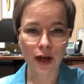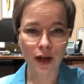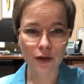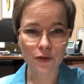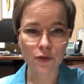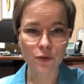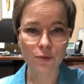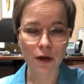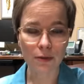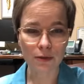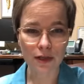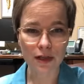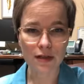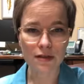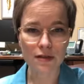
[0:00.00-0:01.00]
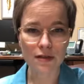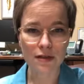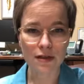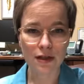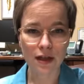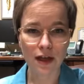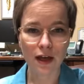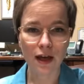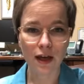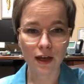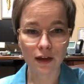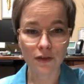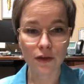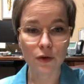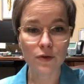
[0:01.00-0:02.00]
House Republicans
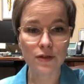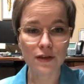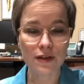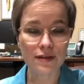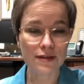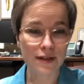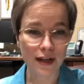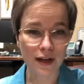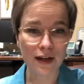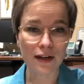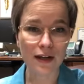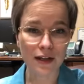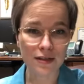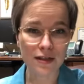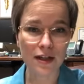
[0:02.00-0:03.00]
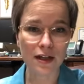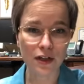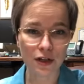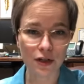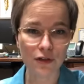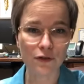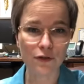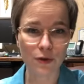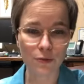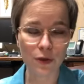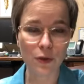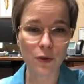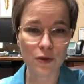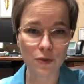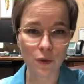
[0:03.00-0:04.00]
and those in the Senate need to hear from
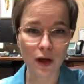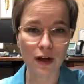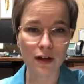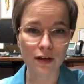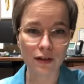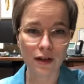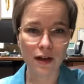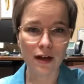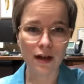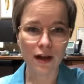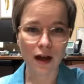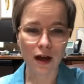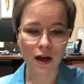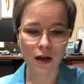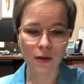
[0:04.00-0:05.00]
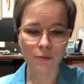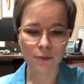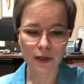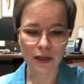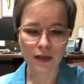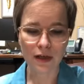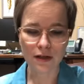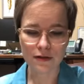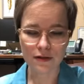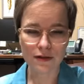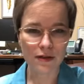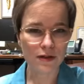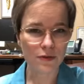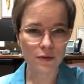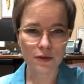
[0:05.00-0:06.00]
you as well, because
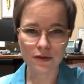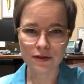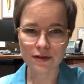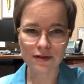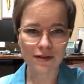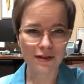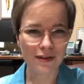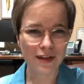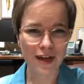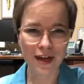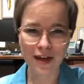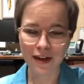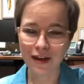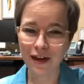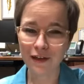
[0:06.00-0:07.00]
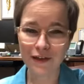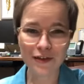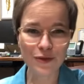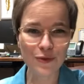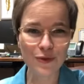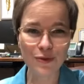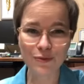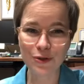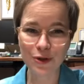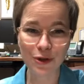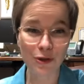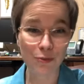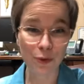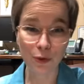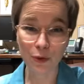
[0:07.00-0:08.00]
this was some
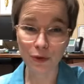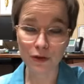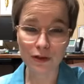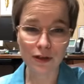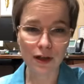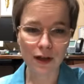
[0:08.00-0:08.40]
dirty pool.